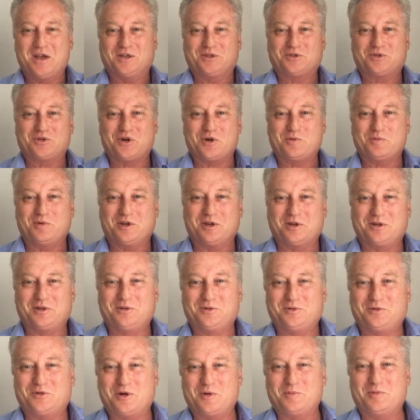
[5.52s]
it's Rob Gill,
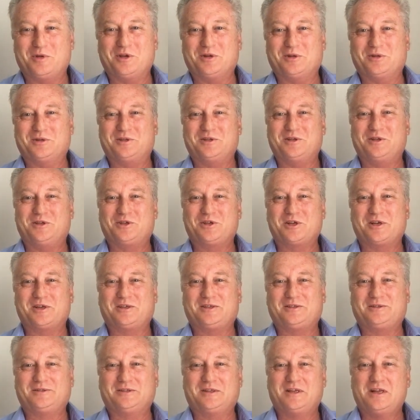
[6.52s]
Rob GillT
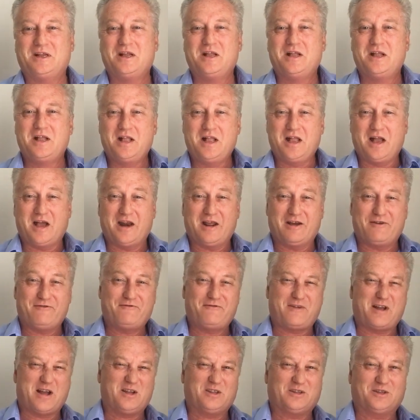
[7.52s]
channel, and
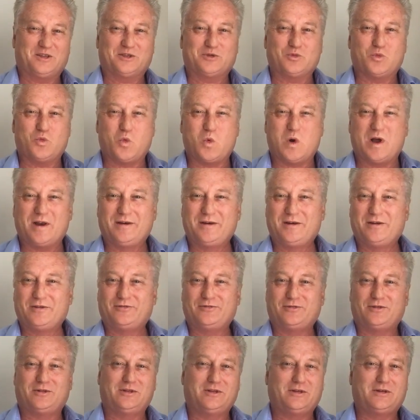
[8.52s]
I've found this
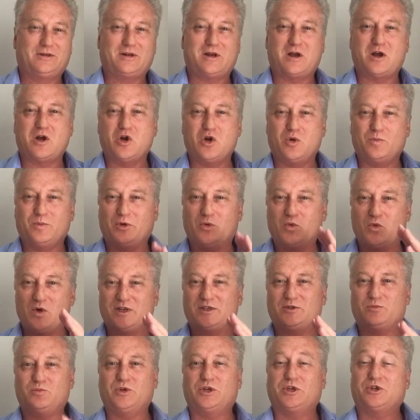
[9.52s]
wonderful little home in
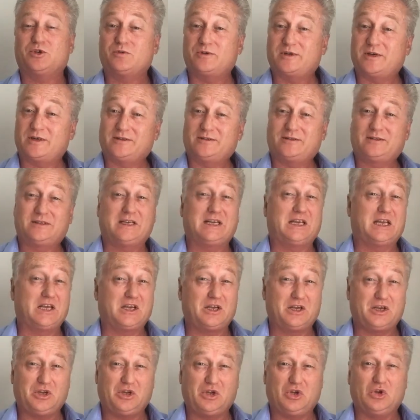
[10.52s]
West Beach, which I think
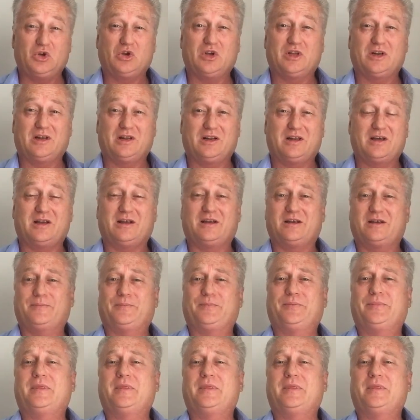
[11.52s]
you're going to like.